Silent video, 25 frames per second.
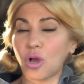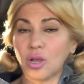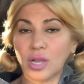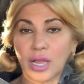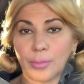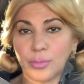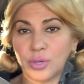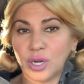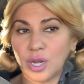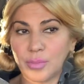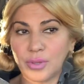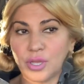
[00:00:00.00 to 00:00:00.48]

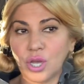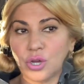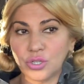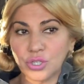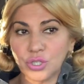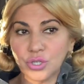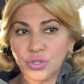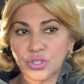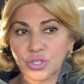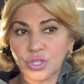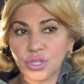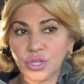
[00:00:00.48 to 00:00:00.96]
I'm going to be on
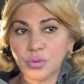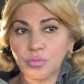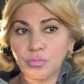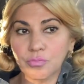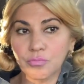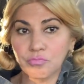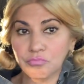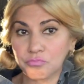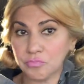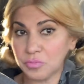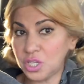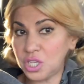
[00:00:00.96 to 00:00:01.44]
YouTube.
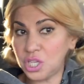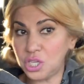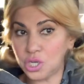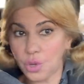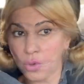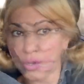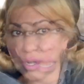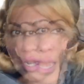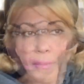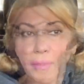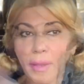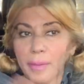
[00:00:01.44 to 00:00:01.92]
You know
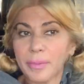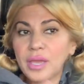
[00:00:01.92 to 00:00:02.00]
what I mean?